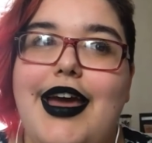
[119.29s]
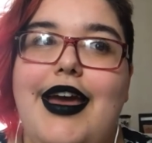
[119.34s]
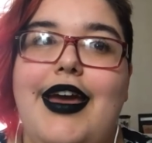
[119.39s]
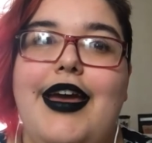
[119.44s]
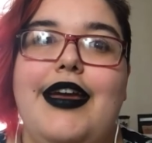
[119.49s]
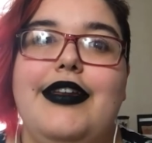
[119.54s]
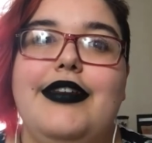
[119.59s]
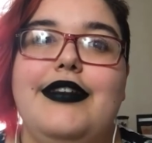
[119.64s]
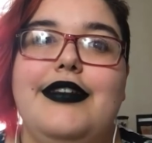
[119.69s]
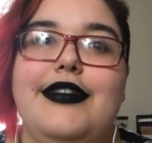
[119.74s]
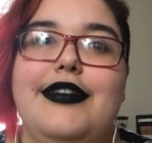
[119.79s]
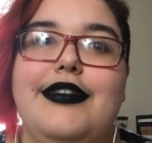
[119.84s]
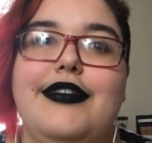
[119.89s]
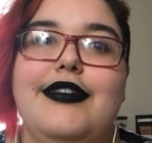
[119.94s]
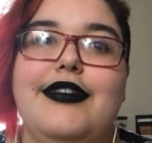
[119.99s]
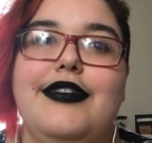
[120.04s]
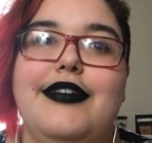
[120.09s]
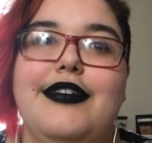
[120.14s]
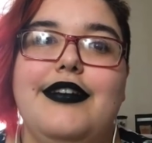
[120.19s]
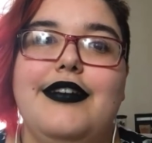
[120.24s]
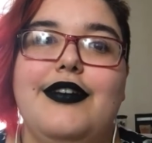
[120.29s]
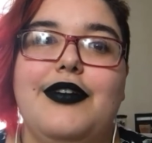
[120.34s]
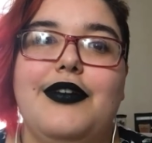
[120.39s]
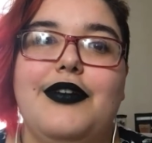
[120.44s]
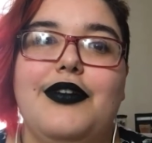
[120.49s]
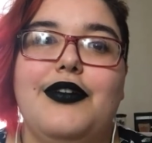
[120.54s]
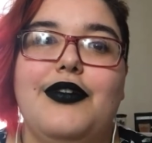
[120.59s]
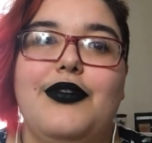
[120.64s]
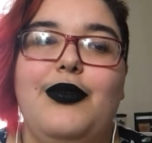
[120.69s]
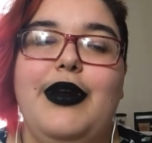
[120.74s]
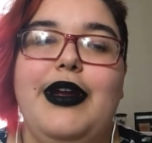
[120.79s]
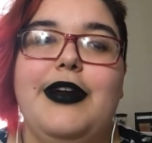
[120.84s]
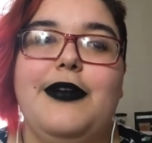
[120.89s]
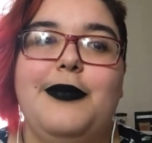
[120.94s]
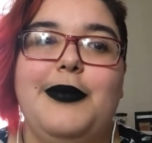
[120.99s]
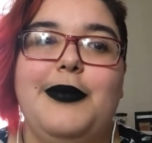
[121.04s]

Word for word: and queer